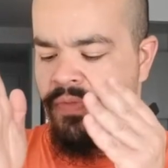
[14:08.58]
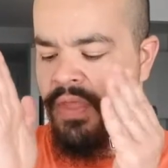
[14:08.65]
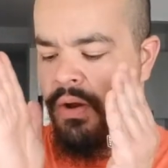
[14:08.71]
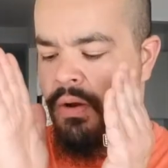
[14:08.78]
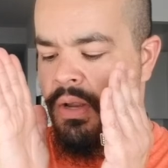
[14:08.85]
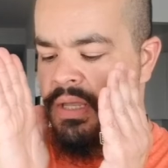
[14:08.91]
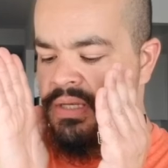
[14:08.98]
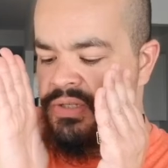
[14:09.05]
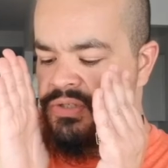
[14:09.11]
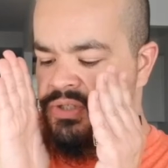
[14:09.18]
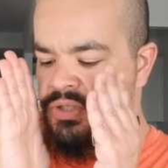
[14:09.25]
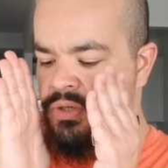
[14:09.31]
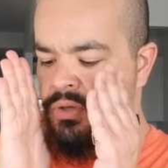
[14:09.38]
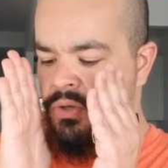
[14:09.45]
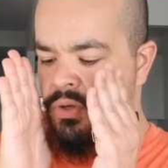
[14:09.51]
there
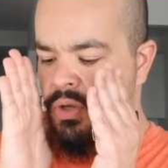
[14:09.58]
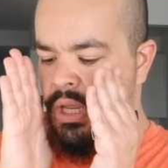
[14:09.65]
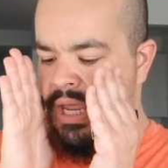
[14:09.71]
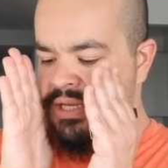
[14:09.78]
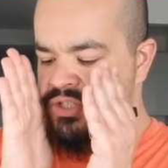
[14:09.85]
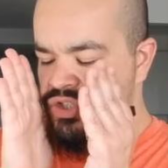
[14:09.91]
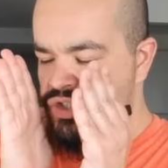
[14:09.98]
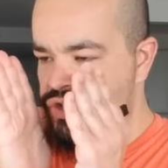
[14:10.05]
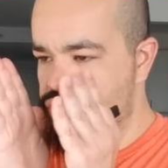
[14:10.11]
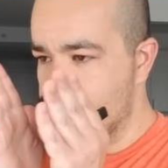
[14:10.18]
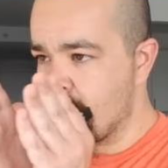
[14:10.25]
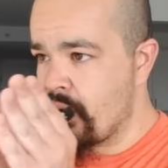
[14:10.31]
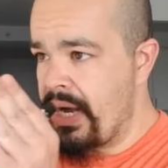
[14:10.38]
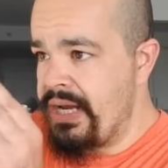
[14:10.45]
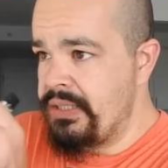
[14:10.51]
is a
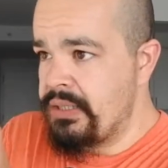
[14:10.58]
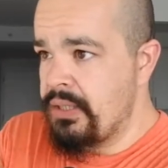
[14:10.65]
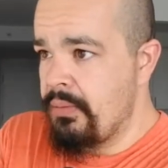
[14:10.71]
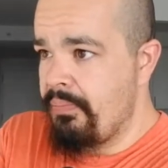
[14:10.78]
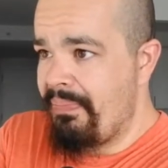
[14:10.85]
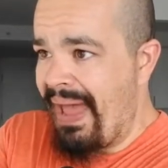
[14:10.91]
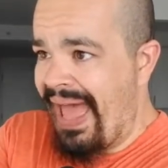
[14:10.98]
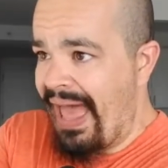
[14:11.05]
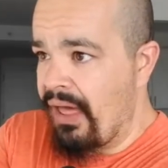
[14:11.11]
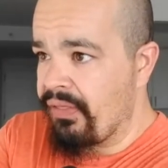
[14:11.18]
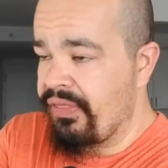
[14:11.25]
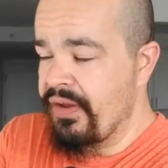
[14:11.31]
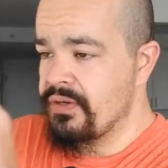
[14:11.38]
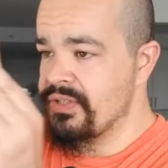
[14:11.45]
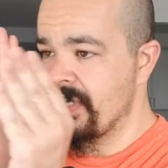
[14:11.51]
straight
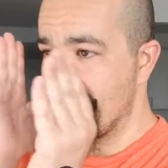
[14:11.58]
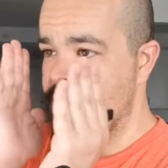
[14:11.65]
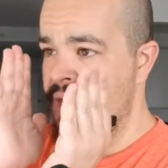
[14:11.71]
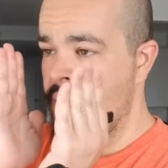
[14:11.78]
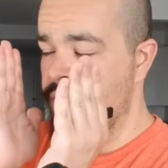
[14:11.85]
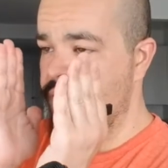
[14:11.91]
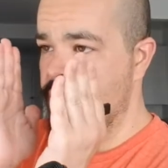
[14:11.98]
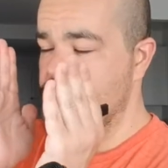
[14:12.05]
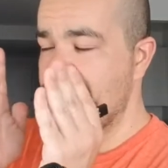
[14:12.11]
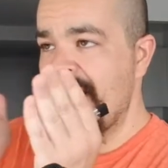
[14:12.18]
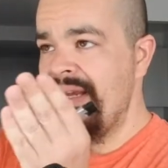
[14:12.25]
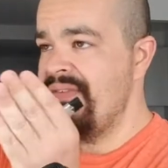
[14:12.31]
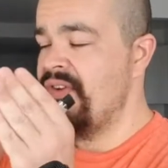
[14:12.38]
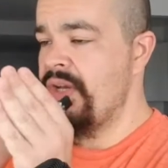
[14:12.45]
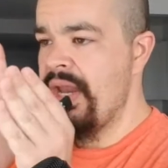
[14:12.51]
path. There's
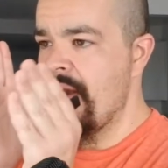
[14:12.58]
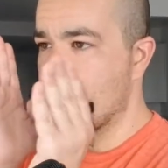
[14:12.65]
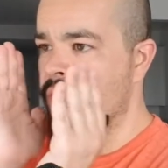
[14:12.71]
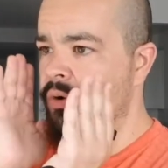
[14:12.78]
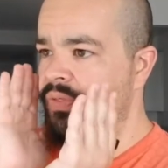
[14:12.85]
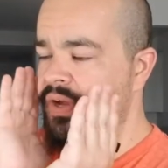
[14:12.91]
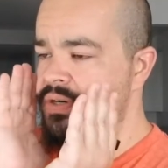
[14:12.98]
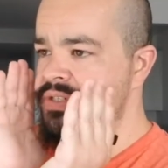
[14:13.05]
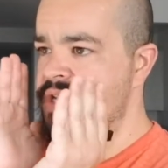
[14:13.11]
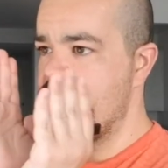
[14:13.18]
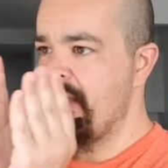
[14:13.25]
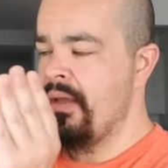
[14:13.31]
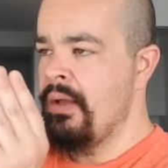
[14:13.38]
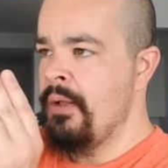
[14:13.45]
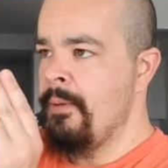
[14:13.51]
not even narrow. There's
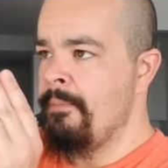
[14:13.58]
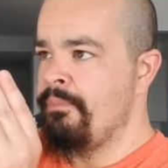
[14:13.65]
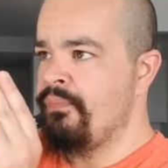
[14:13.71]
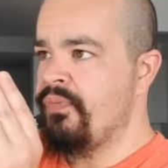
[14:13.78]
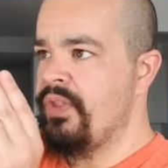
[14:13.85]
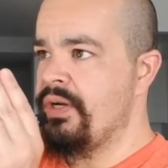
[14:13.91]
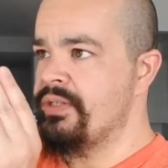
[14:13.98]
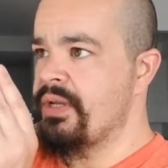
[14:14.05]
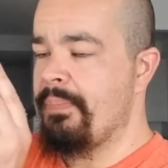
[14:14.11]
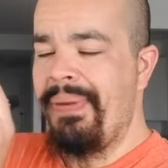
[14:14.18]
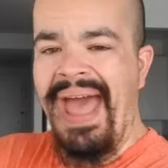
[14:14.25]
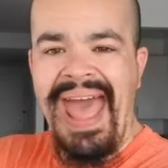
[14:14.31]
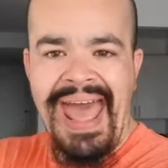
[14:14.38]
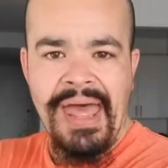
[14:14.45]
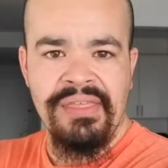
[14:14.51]
a
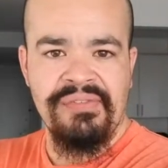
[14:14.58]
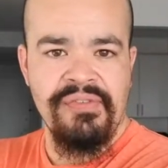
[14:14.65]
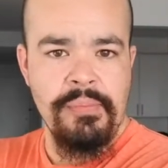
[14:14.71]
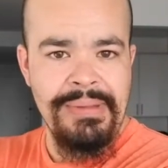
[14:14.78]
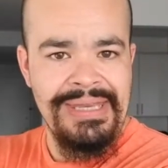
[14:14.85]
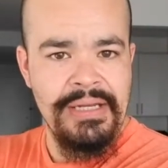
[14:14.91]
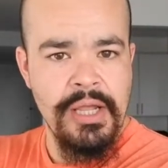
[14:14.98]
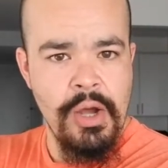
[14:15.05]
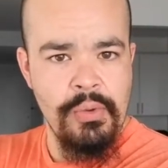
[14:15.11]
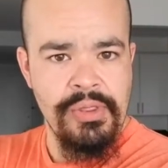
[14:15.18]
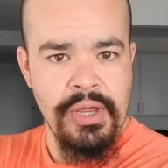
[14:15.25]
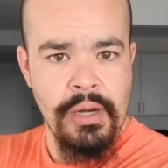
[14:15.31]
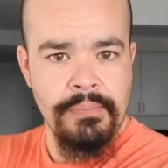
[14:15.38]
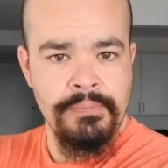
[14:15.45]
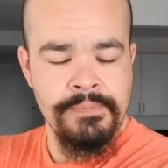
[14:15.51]
path for me to go
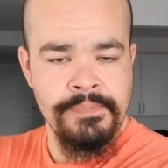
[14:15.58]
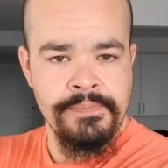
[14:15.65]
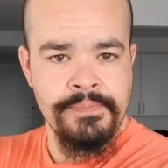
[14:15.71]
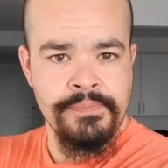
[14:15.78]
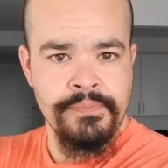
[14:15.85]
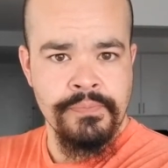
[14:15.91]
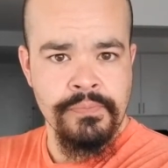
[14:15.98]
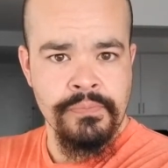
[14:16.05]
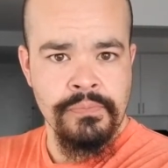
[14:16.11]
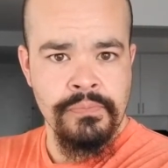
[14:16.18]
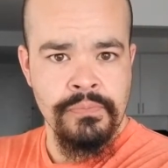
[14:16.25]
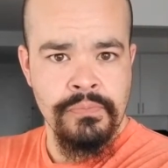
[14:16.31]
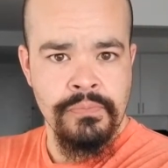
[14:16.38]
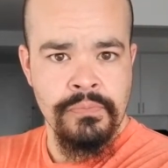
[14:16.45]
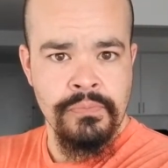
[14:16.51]
there.
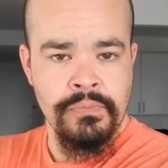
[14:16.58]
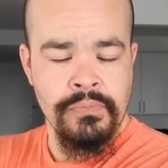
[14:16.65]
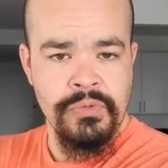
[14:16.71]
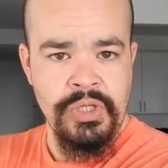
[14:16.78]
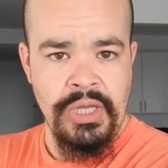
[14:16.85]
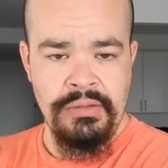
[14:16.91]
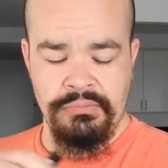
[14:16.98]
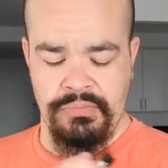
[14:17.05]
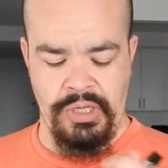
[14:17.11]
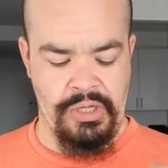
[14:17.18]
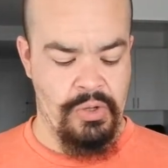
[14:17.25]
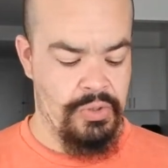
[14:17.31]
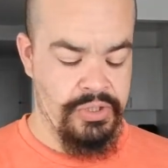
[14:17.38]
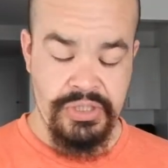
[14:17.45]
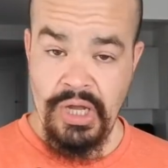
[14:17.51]
Okay?
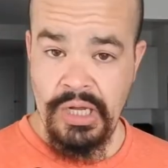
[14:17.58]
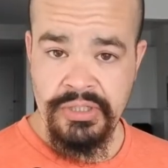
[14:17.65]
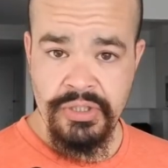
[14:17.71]
I go to